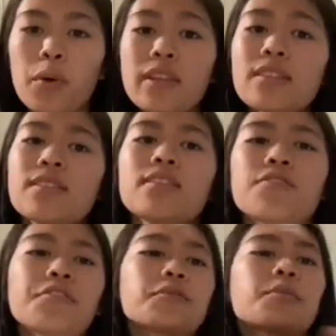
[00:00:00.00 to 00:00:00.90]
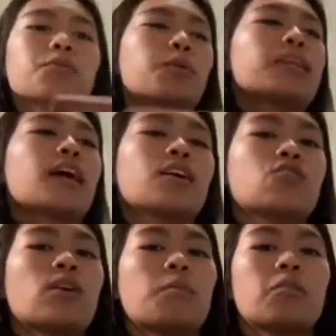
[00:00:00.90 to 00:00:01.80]
is the difference between a
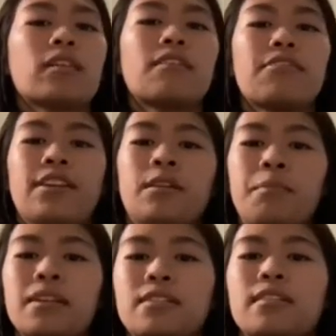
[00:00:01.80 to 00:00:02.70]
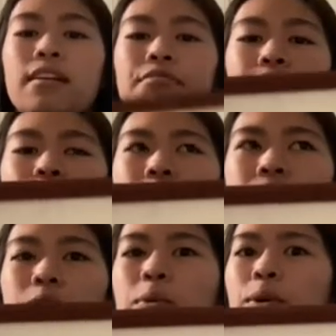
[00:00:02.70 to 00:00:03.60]
treble clef and a bass clef?
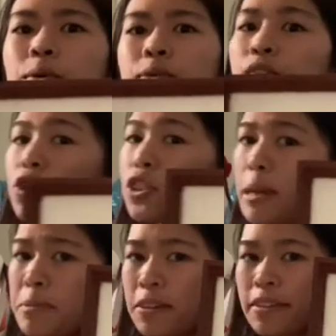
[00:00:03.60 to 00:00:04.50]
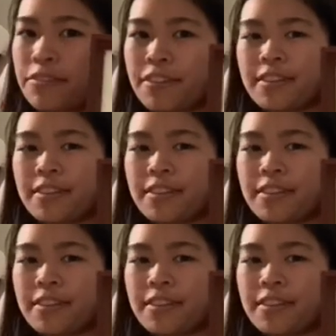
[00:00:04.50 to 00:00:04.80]
Well, their shapes are different,